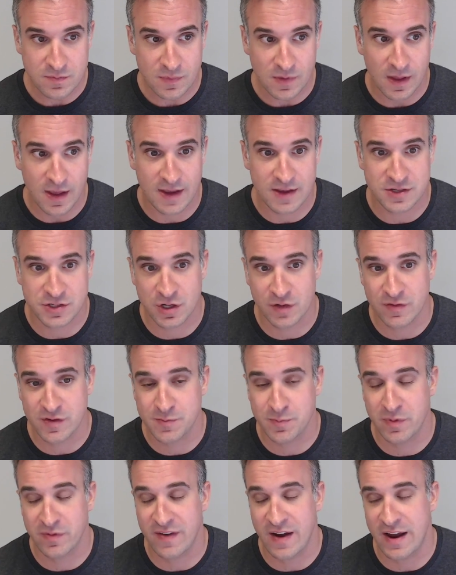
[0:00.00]
A service
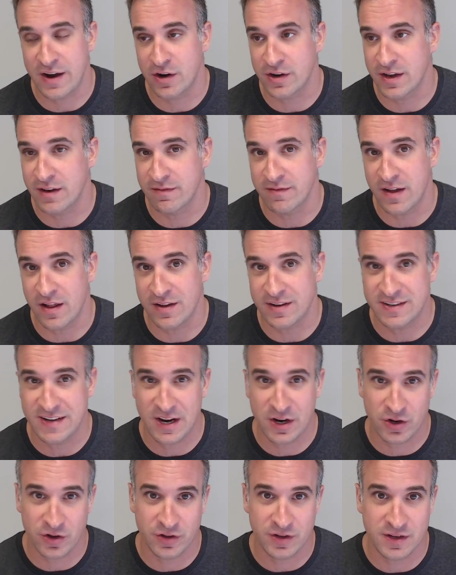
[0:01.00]
provider can
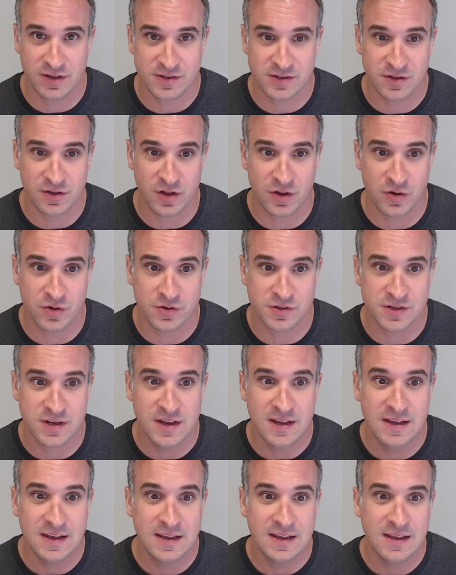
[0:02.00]
voluntarily disclose
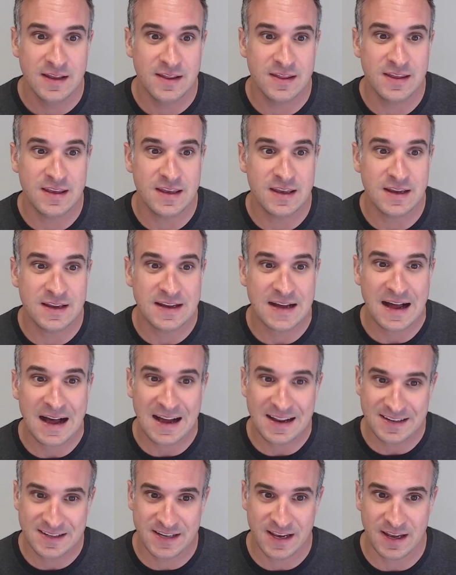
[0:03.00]
the
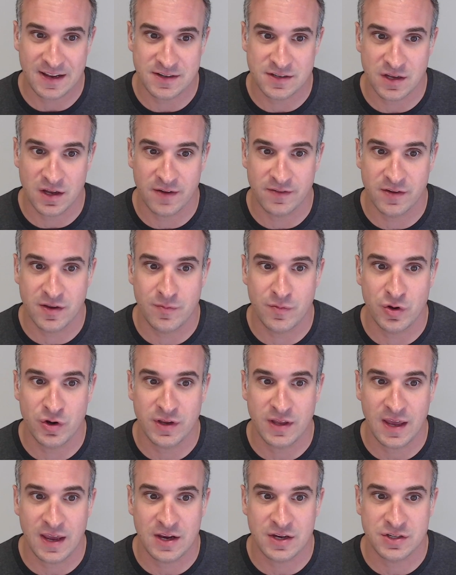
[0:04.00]
content of
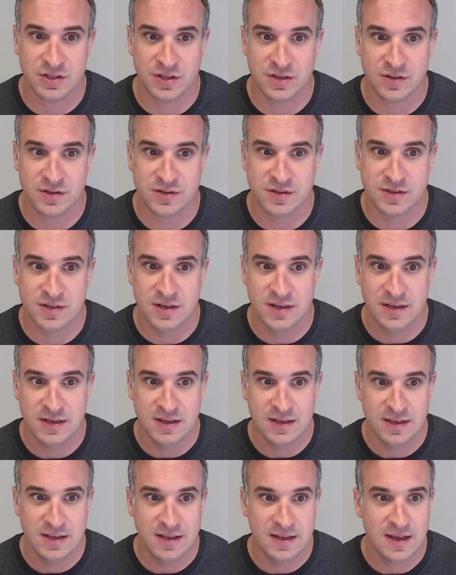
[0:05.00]
communications
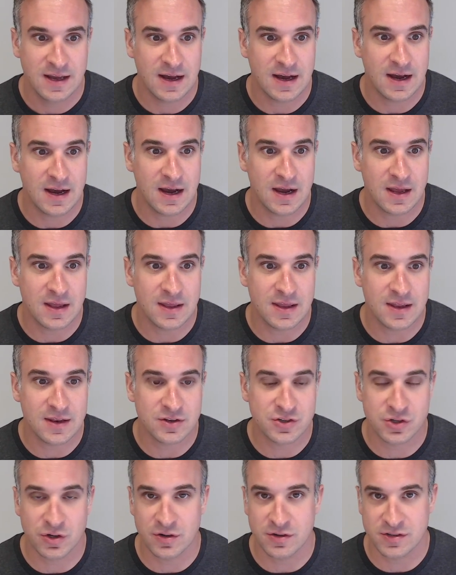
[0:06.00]
in
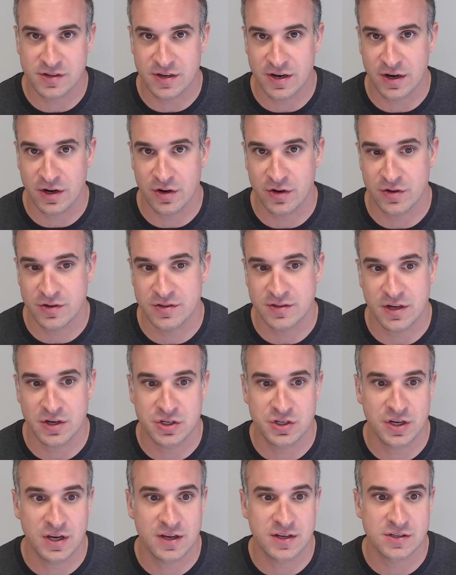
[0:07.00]
certain scenarios,
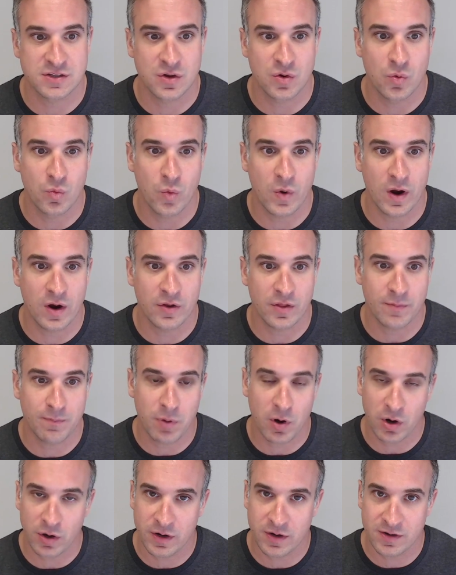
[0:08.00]
such as where the
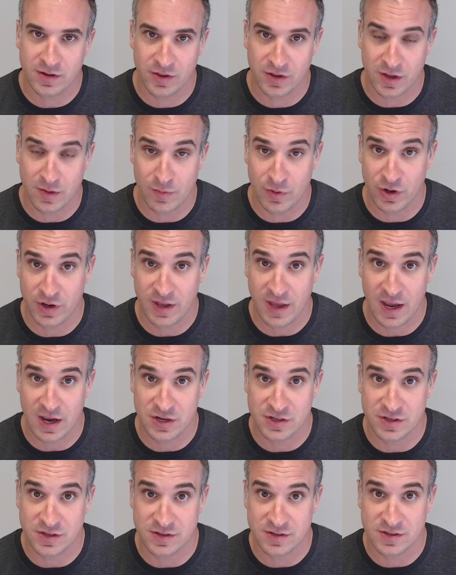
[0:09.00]
party to the
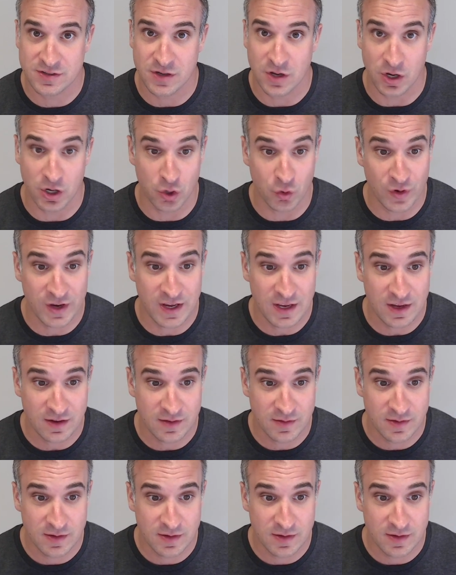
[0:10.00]
communications agree,